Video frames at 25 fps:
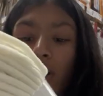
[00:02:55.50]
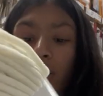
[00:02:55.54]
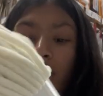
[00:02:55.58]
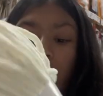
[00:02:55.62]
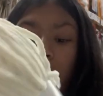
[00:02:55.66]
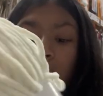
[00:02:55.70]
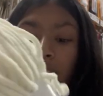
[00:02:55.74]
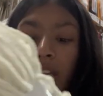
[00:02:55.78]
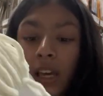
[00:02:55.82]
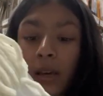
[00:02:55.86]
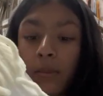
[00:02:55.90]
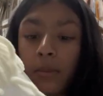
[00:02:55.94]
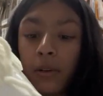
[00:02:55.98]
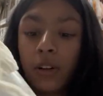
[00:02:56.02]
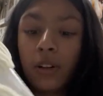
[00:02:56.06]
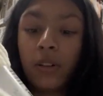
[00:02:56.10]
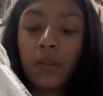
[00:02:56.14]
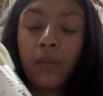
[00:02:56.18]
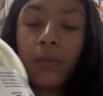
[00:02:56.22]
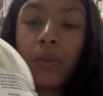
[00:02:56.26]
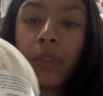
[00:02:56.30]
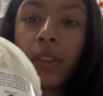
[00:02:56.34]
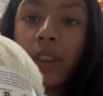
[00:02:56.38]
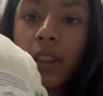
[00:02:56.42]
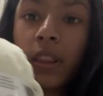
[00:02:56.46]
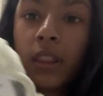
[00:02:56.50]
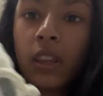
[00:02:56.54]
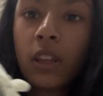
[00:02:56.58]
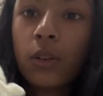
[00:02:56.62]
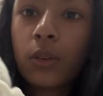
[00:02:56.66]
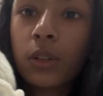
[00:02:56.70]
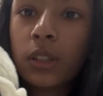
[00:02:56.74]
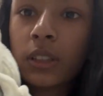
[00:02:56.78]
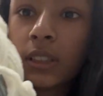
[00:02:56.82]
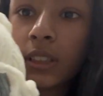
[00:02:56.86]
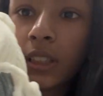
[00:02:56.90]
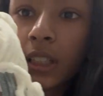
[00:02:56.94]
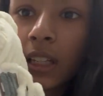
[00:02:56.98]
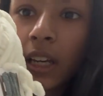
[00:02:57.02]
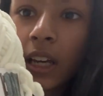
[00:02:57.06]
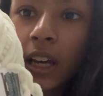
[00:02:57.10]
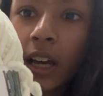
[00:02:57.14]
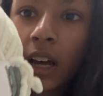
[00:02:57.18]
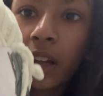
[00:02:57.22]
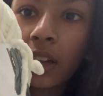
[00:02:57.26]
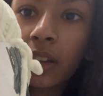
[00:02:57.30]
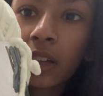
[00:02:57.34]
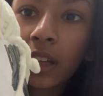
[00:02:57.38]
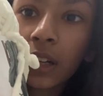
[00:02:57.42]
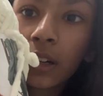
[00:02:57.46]
your label you will see
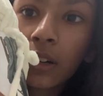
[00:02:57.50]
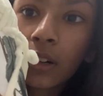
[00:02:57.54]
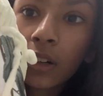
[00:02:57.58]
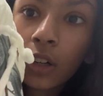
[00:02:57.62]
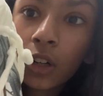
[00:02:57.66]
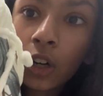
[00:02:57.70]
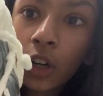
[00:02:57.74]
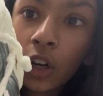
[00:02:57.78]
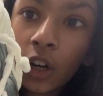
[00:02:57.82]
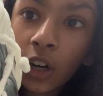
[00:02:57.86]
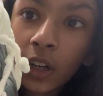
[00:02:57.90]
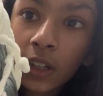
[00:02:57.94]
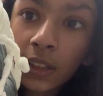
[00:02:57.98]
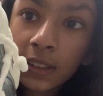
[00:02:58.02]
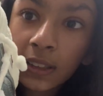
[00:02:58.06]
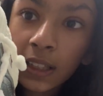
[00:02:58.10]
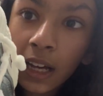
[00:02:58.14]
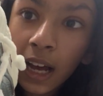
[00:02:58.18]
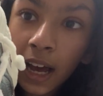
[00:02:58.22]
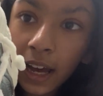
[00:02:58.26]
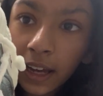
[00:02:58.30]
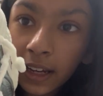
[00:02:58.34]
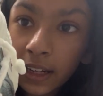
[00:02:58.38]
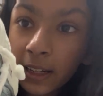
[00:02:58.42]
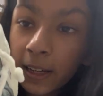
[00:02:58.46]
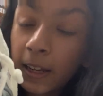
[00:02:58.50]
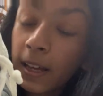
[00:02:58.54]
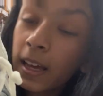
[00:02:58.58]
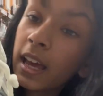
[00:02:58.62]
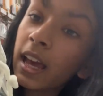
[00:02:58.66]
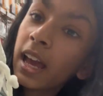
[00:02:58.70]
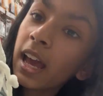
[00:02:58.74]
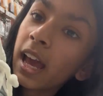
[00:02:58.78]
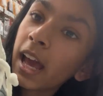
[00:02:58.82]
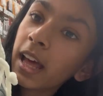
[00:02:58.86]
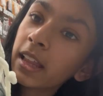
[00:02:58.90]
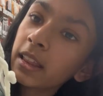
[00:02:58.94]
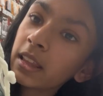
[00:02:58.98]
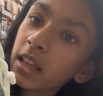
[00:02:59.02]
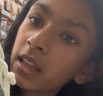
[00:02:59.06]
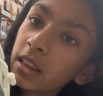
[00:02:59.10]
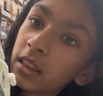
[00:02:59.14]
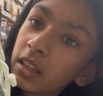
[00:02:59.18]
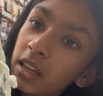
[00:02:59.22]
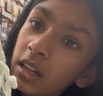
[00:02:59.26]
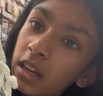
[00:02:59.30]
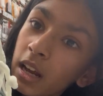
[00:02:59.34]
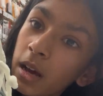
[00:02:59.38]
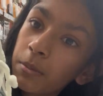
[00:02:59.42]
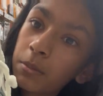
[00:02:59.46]
a little hook sign and then
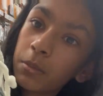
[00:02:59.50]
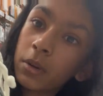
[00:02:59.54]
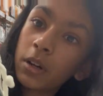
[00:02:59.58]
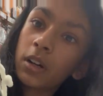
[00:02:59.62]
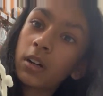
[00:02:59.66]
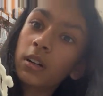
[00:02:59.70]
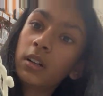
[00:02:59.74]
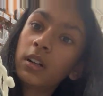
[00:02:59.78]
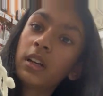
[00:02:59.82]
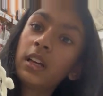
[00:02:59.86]
the number.